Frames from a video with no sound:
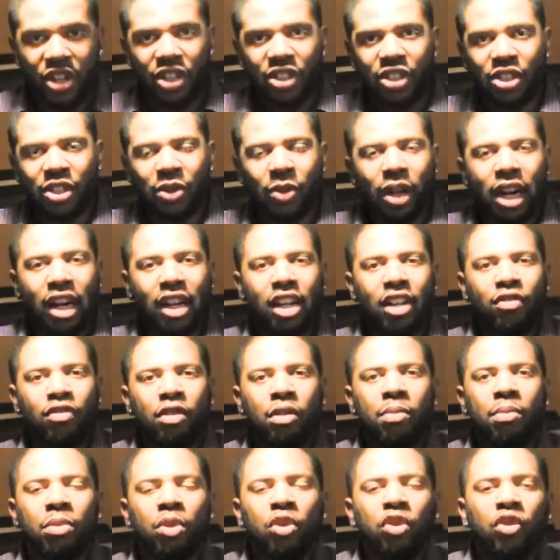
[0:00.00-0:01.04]
So I could
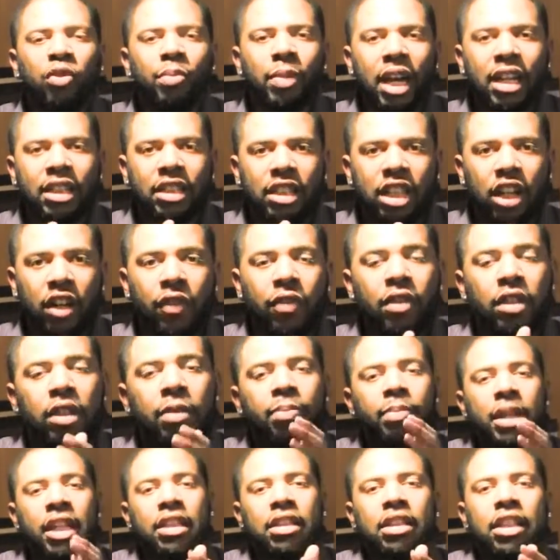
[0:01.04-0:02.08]
remove myself. The
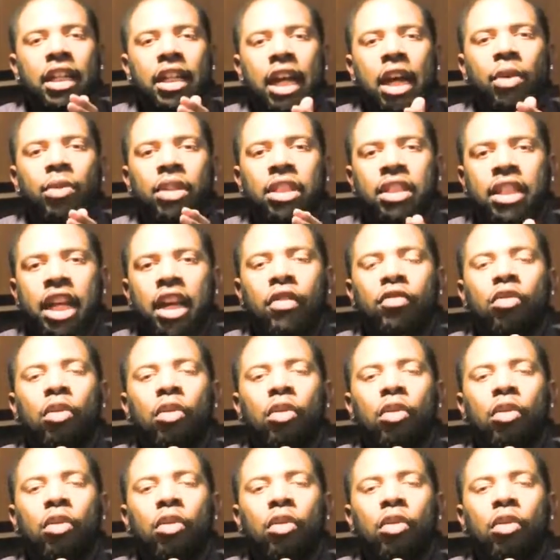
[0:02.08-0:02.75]
best thing I would say,